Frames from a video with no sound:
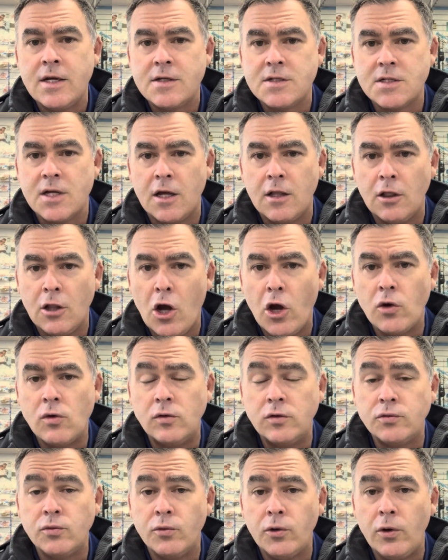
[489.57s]
So the
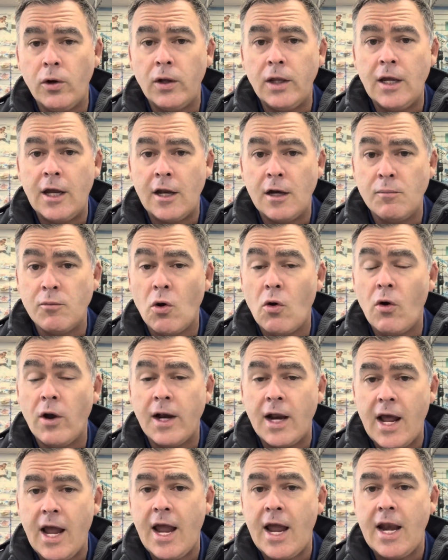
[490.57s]
locals really getting
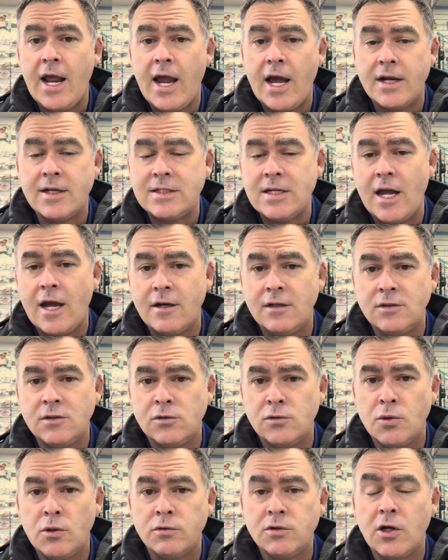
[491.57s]
behind it, and out-of-towners
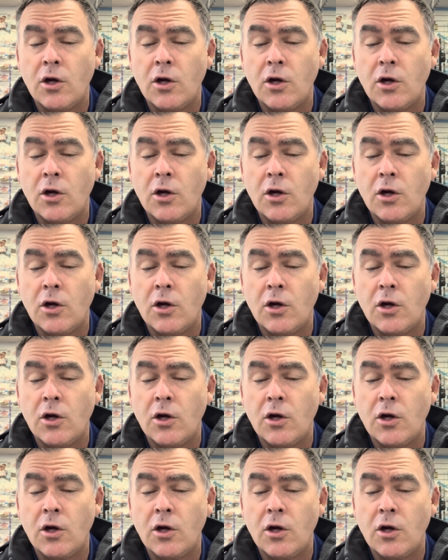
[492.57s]
as well.